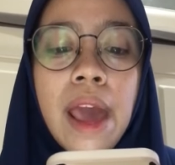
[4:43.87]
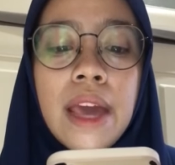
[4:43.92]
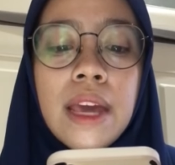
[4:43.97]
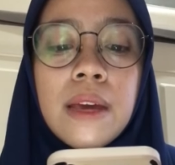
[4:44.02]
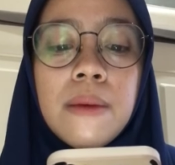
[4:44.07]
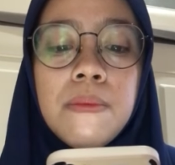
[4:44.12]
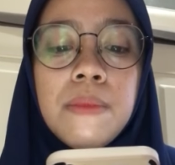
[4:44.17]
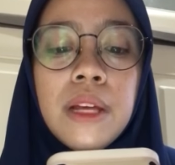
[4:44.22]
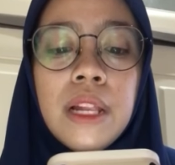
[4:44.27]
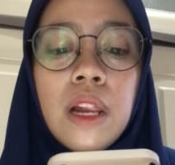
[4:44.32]

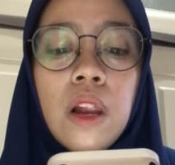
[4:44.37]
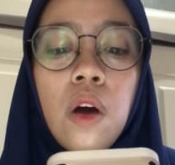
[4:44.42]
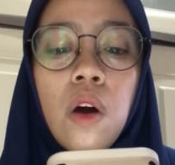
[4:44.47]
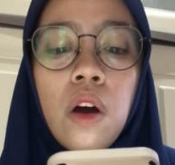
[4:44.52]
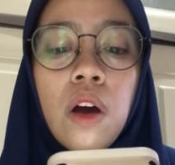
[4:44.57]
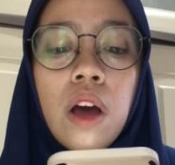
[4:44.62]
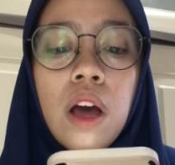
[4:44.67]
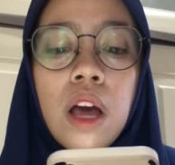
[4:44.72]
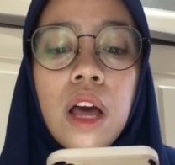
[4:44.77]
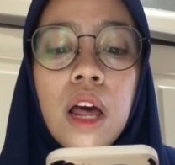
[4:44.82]
be
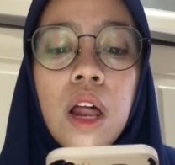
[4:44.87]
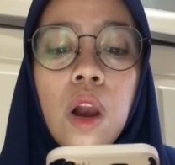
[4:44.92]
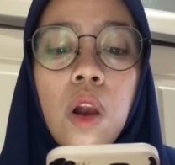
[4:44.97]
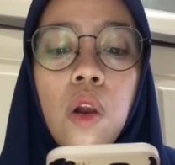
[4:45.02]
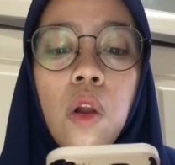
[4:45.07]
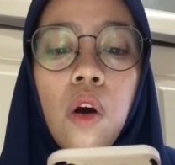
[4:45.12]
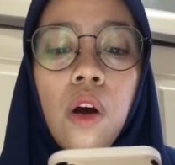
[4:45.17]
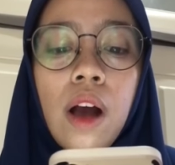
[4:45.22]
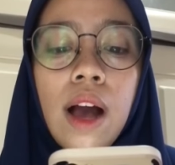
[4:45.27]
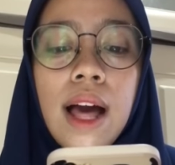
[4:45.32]

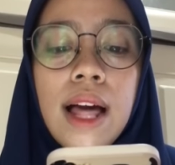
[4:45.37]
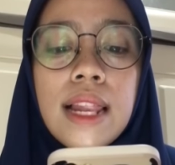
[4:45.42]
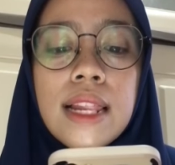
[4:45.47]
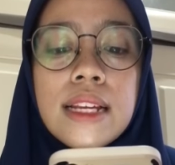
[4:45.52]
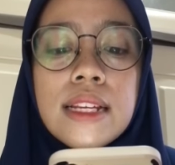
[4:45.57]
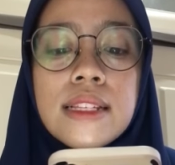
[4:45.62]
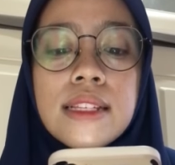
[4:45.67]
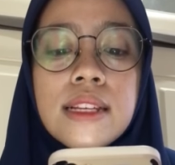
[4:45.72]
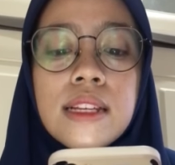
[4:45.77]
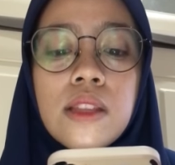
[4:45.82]

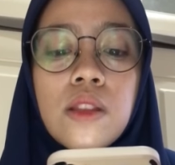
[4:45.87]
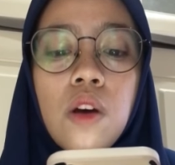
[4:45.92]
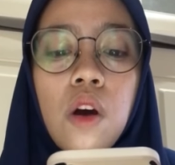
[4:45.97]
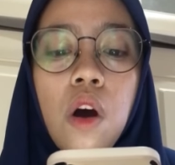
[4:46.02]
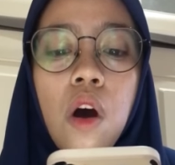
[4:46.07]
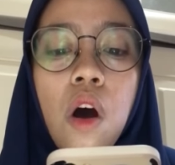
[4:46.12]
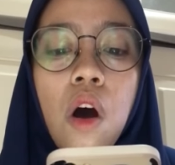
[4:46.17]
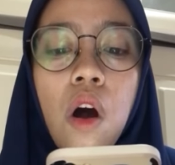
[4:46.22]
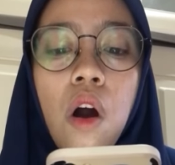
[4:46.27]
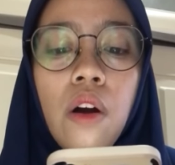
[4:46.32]
localized
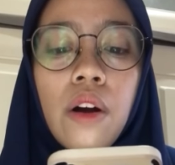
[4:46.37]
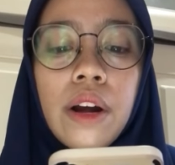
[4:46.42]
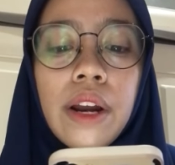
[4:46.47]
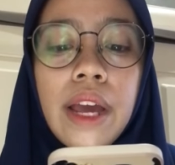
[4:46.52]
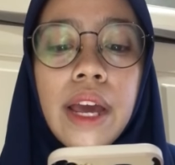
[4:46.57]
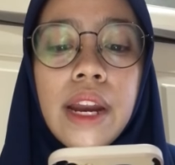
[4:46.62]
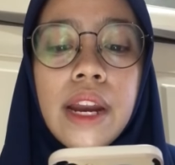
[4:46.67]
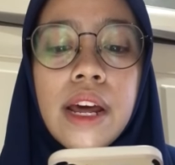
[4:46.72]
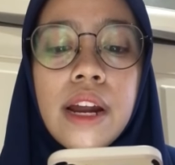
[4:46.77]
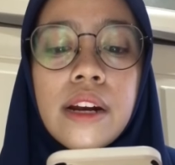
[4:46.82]
or
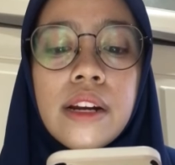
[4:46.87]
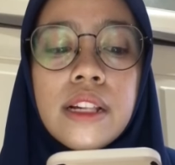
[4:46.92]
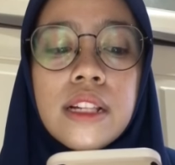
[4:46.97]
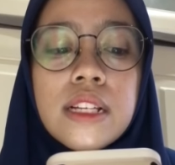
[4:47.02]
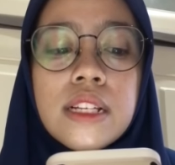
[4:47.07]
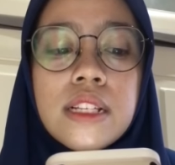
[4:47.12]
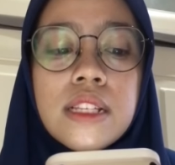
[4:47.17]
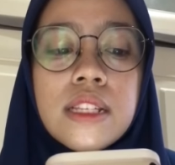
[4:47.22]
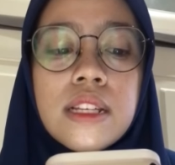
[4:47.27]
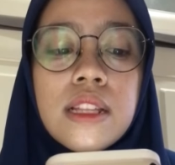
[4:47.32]

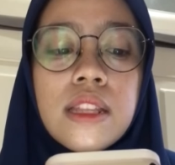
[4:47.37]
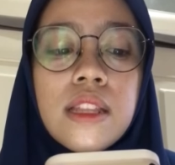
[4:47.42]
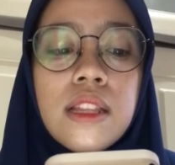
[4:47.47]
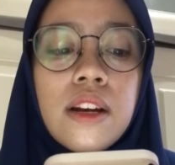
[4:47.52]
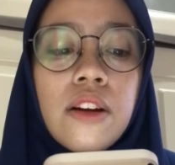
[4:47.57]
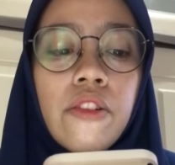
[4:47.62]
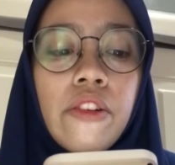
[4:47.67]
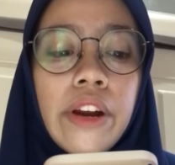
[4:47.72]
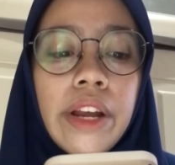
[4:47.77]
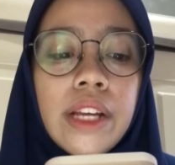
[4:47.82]
generalized
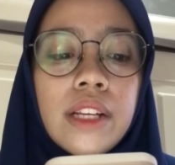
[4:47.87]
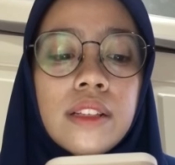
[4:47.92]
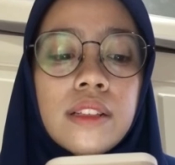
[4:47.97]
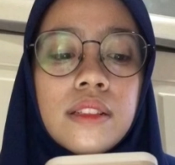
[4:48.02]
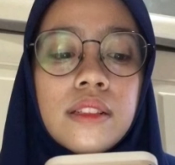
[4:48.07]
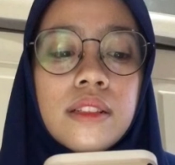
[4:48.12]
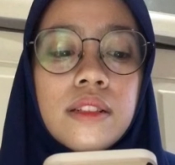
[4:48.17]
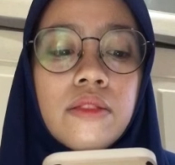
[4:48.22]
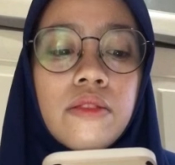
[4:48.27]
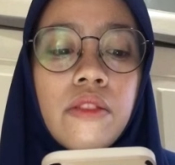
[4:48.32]

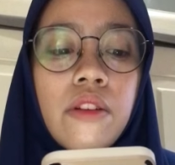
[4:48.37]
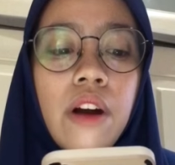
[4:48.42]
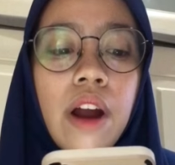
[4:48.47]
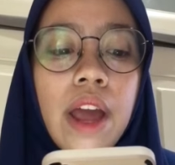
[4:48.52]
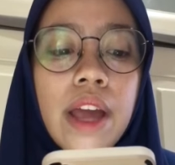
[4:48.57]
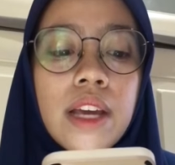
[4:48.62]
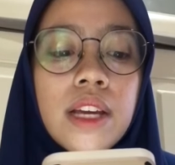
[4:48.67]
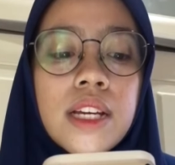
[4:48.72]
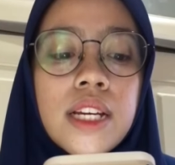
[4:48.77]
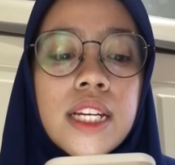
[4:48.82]

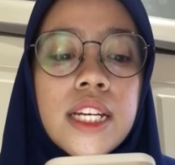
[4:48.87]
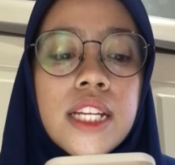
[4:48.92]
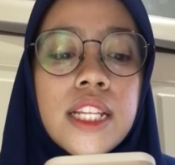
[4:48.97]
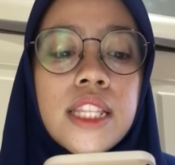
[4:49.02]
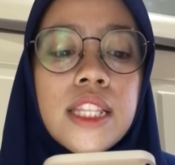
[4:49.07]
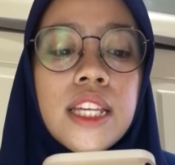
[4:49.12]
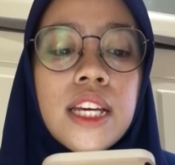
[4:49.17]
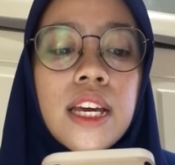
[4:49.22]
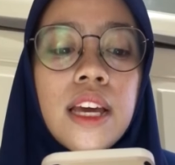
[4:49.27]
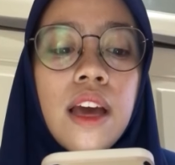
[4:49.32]

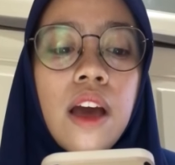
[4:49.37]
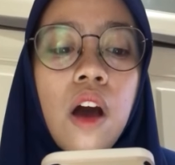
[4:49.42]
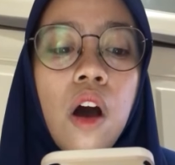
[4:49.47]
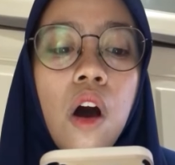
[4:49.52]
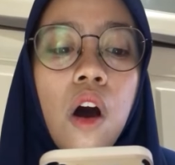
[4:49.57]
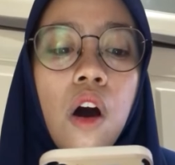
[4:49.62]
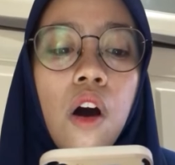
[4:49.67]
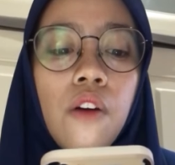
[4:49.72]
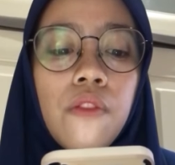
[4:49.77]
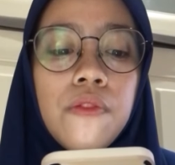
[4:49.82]
rigidity
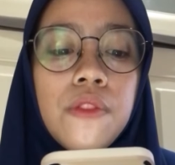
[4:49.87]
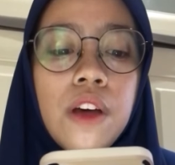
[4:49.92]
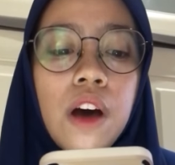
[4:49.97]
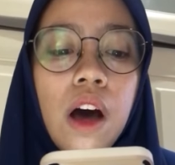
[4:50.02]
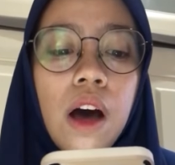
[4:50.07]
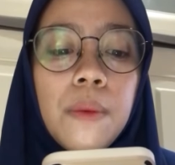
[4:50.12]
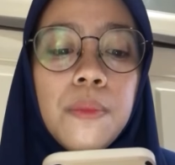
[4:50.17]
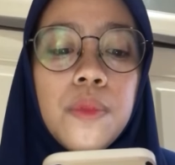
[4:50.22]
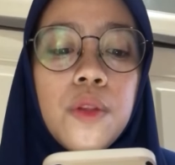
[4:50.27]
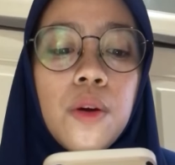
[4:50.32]
of the
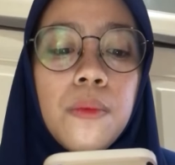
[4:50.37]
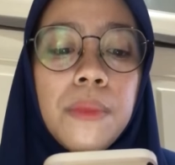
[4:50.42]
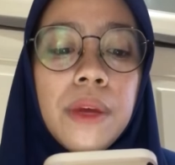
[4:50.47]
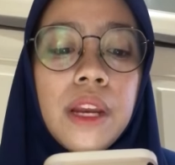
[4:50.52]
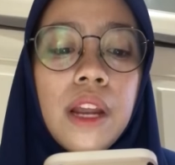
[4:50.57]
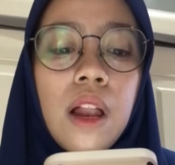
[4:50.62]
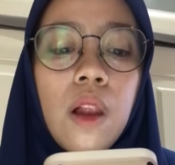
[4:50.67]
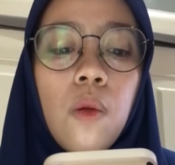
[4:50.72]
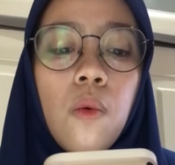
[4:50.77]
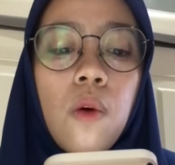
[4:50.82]

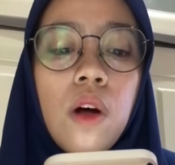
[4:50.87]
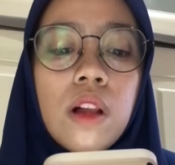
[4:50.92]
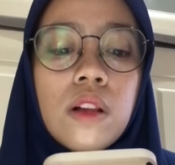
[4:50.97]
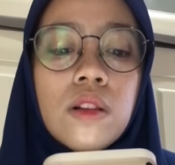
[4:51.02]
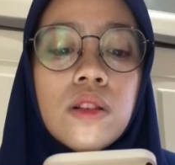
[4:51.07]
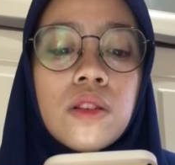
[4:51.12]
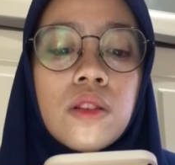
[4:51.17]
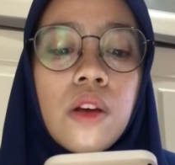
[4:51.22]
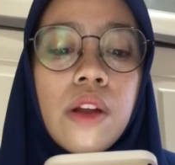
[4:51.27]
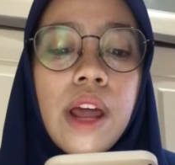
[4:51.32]
abdominal
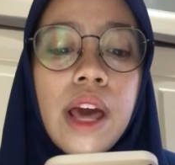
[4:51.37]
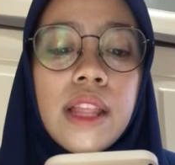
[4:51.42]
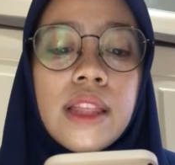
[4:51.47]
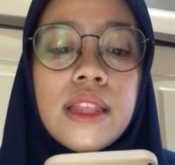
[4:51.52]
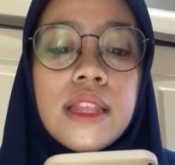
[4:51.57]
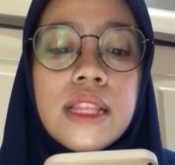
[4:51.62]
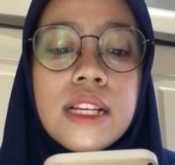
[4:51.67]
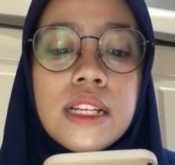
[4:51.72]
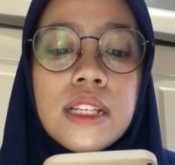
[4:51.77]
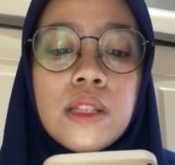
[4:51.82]
wall so that
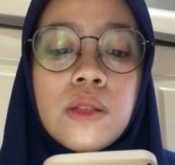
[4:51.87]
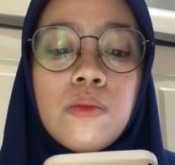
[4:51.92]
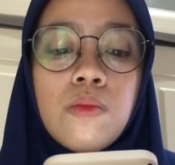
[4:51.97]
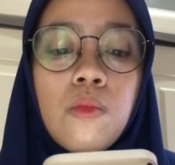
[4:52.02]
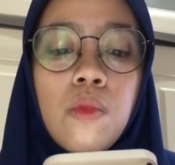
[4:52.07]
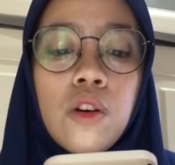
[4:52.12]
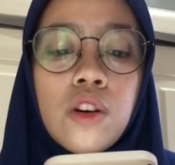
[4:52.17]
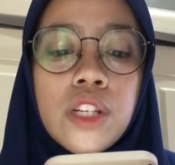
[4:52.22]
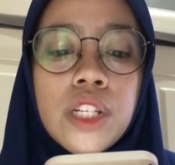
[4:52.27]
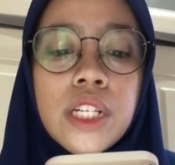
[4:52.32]
this
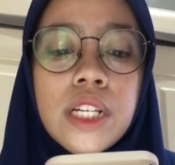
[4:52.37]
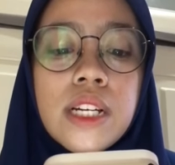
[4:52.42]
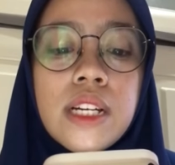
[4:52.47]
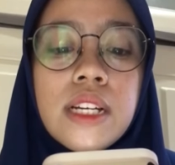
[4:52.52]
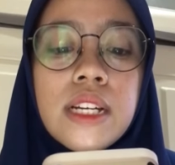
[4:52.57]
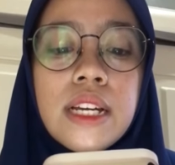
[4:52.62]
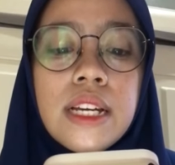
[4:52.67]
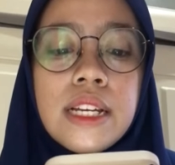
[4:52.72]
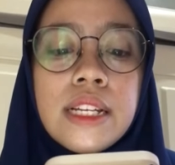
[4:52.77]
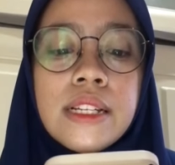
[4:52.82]

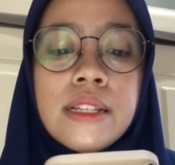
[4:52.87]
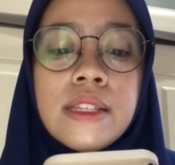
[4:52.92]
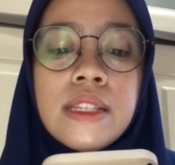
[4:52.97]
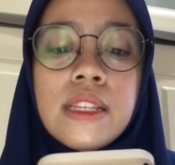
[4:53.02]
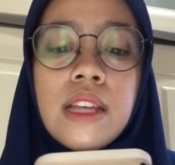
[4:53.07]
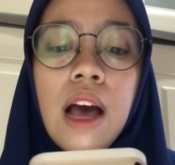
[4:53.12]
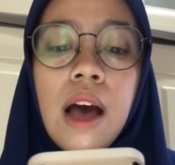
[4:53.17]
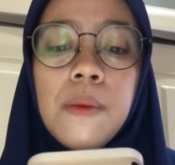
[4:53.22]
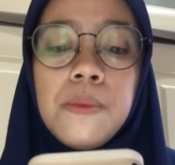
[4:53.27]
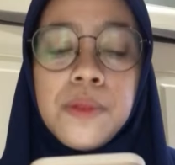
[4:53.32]
motion
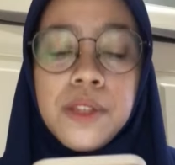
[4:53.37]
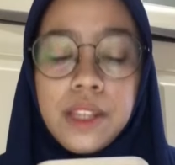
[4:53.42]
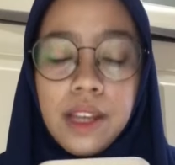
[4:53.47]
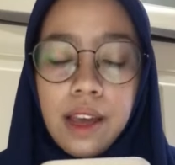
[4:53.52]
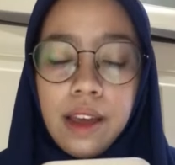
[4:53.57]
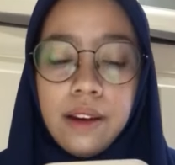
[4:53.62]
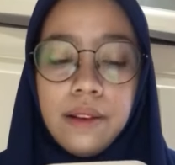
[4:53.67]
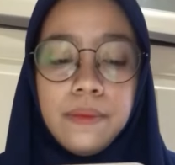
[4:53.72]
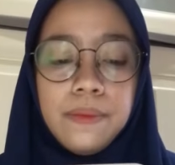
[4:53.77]
is absent.